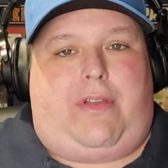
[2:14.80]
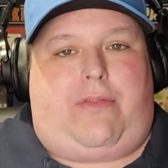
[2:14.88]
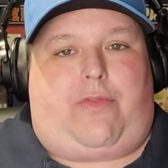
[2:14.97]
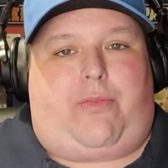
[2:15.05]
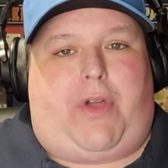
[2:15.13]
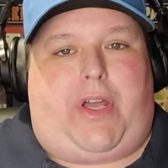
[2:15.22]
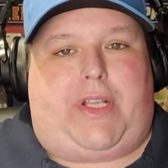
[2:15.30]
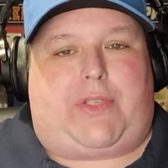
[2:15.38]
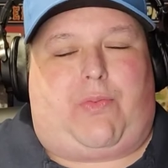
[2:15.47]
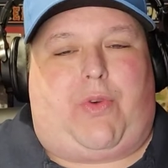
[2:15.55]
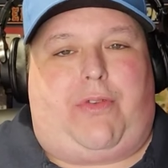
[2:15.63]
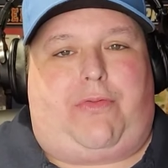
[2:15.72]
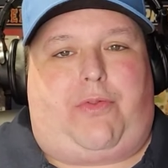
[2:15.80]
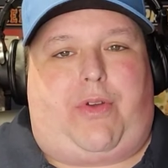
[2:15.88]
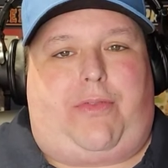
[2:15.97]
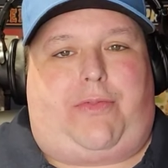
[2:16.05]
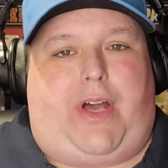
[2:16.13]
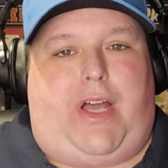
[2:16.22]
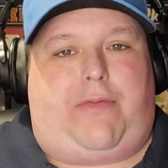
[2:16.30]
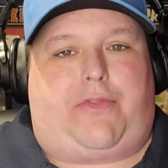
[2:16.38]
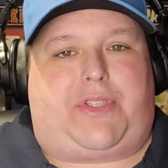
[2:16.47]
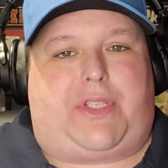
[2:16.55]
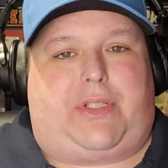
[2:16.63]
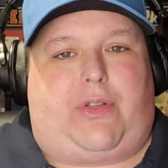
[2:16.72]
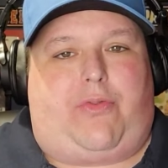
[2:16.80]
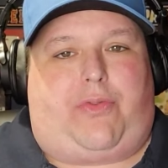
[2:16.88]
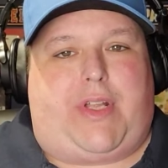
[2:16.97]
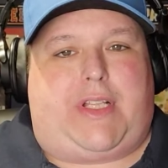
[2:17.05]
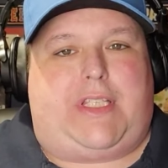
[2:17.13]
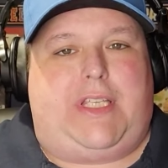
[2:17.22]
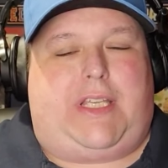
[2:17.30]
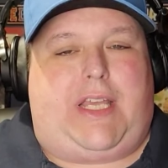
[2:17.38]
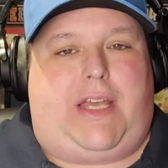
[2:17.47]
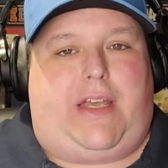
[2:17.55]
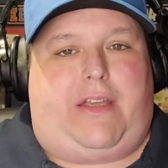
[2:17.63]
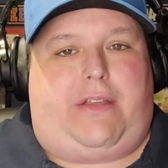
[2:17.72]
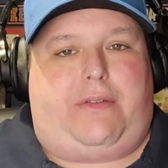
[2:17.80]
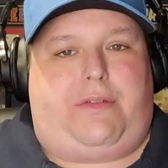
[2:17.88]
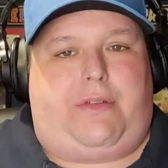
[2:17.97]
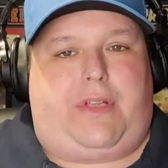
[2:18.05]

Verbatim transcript: for minus 145 still over at DK.